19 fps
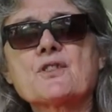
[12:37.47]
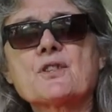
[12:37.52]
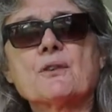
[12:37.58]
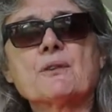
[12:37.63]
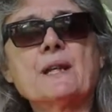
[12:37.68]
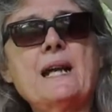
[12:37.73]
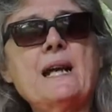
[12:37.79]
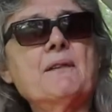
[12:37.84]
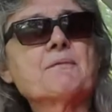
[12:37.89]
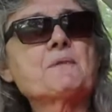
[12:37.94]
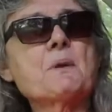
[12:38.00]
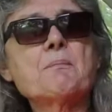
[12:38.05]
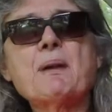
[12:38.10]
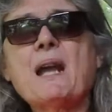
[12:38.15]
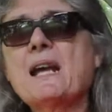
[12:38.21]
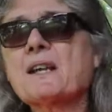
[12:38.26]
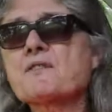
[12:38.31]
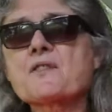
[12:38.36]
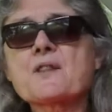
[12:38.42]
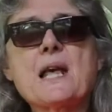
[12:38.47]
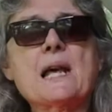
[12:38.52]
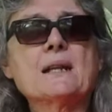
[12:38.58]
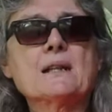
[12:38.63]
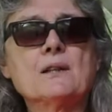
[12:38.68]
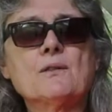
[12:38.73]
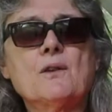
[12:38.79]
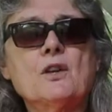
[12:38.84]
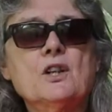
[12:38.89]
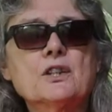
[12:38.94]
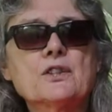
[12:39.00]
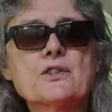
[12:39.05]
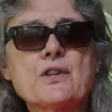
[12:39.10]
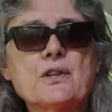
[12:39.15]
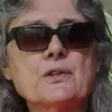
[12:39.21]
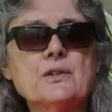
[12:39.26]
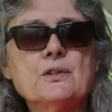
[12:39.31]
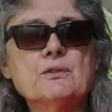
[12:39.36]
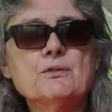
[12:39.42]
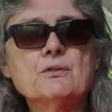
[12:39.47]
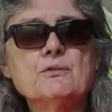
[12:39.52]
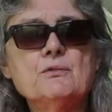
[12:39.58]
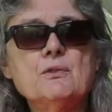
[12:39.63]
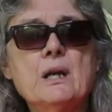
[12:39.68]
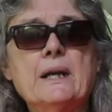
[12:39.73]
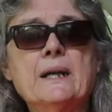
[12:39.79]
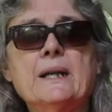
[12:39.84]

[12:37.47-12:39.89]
so they have to pass that along to you.